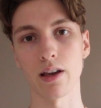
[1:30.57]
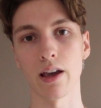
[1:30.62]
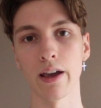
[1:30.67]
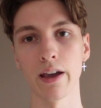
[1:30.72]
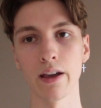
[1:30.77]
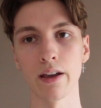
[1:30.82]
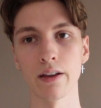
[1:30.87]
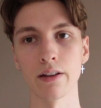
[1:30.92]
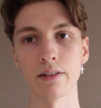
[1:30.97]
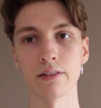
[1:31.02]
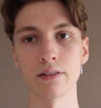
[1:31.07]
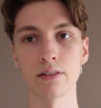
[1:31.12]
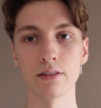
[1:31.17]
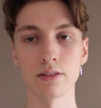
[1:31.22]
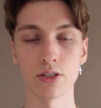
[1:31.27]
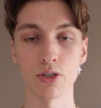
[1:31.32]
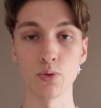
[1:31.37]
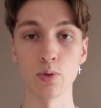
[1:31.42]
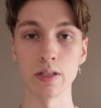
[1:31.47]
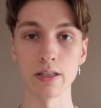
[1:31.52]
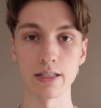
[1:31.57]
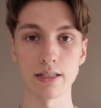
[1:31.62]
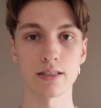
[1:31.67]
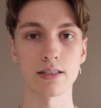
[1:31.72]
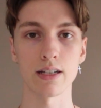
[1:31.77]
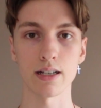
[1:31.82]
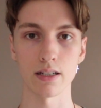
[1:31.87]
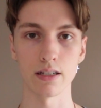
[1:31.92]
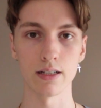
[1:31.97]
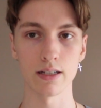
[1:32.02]
and doing this
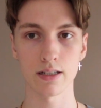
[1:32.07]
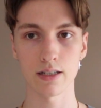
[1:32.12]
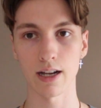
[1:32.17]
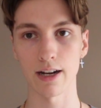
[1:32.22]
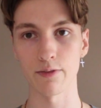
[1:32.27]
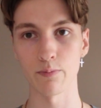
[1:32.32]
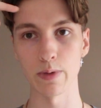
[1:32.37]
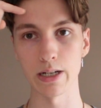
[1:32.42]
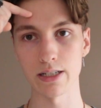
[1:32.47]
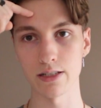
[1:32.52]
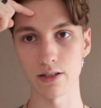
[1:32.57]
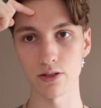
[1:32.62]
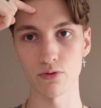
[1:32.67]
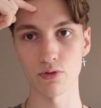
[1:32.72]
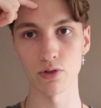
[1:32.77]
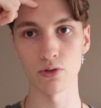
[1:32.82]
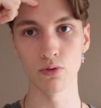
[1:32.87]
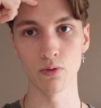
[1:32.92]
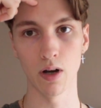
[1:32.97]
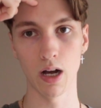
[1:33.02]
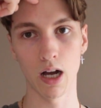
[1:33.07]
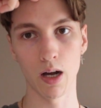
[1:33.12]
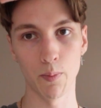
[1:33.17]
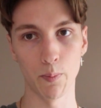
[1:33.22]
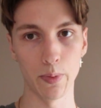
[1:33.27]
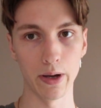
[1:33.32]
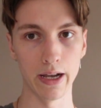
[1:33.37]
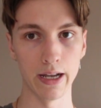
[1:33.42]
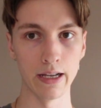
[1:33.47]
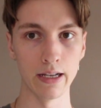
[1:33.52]
technique kind of makes it grow
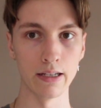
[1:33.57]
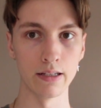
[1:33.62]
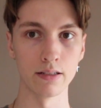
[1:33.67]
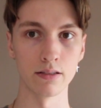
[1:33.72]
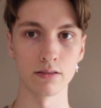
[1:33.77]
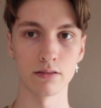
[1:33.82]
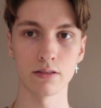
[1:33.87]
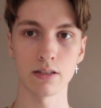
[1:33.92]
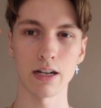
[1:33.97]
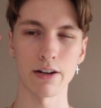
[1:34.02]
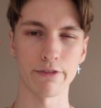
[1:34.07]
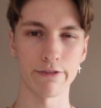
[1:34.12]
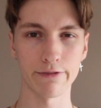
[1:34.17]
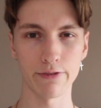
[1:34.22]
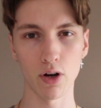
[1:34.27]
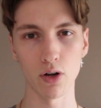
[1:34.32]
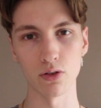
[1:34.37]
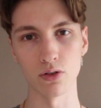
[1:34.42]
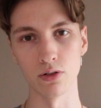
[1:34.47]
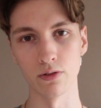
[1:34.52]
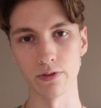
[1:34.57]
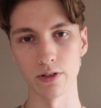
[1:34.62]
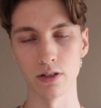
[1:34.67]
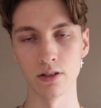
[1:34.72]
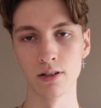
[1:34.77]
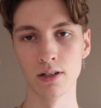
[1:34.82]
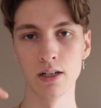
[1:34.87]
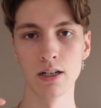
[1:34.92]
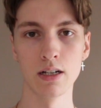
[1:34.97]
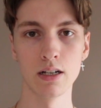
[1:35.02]
up and kind of fall
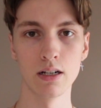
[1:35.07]
over